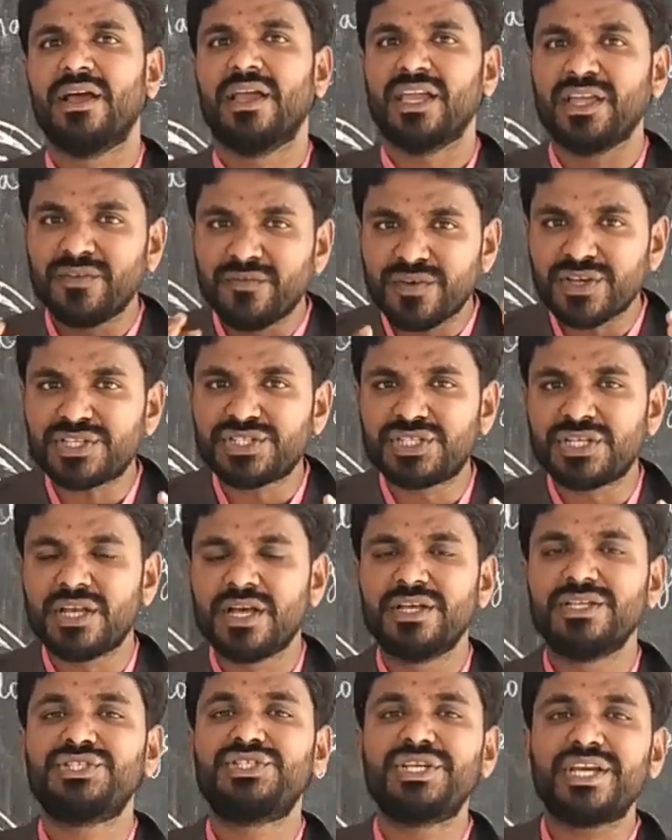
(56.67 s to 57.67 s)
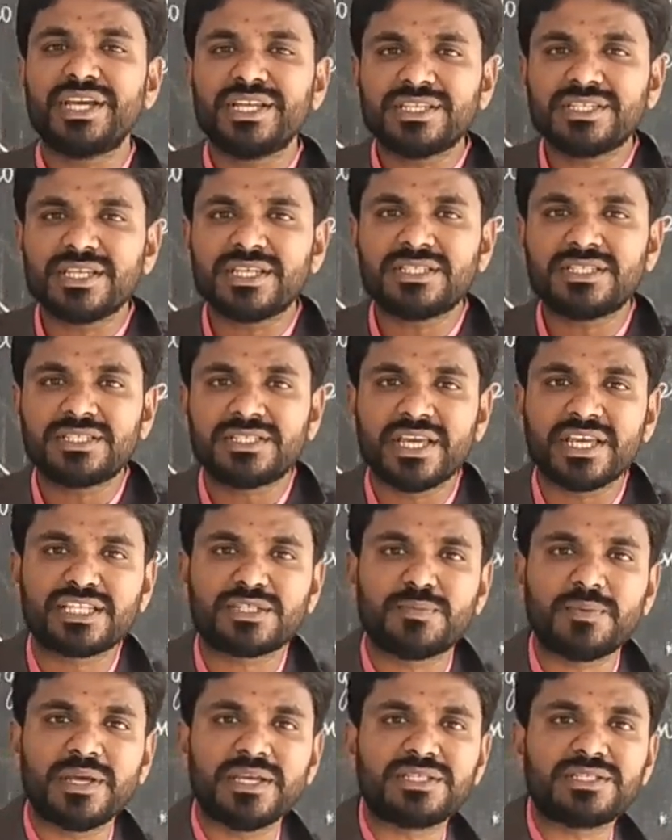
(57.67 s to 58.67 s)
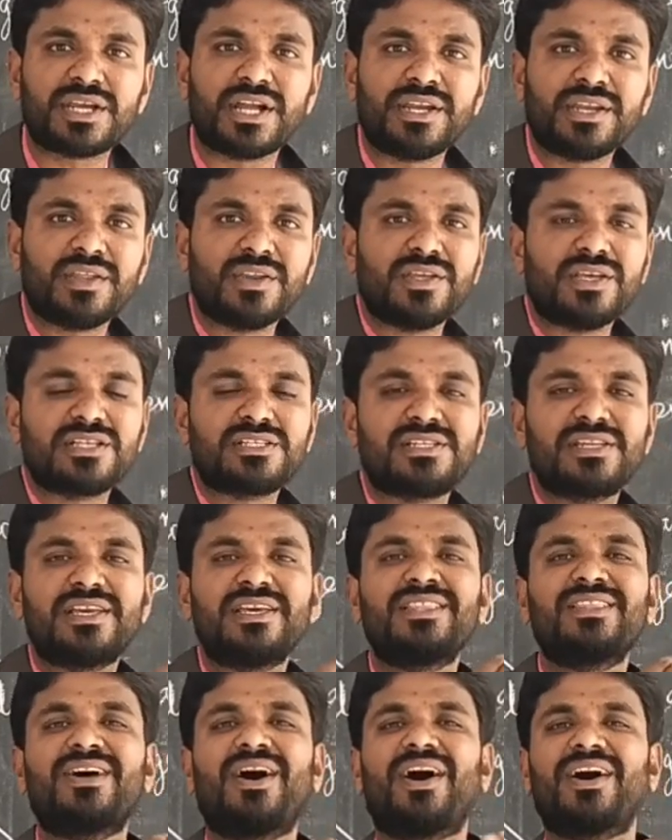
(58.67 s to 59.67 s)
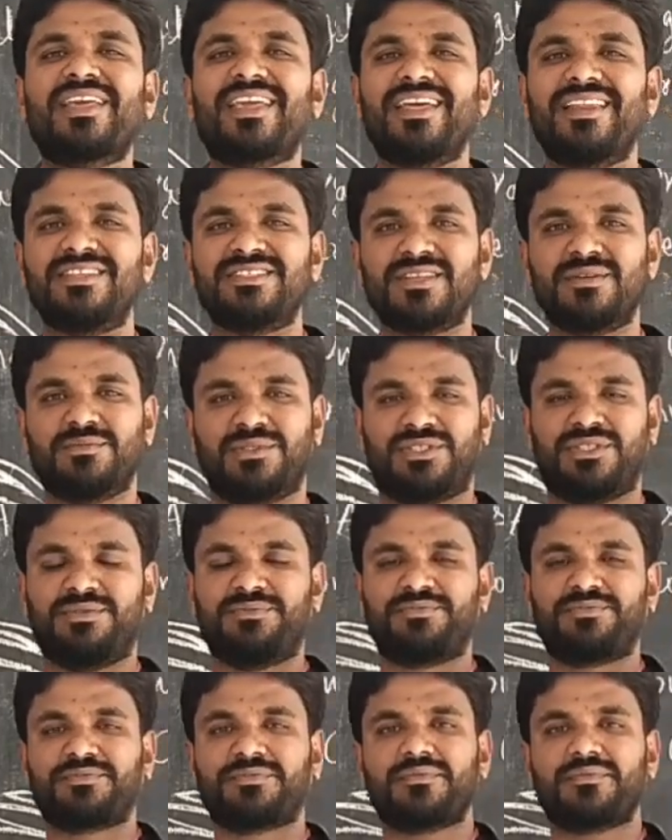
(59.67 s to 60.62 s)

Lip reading: in which changes takes place continuously in the organisms.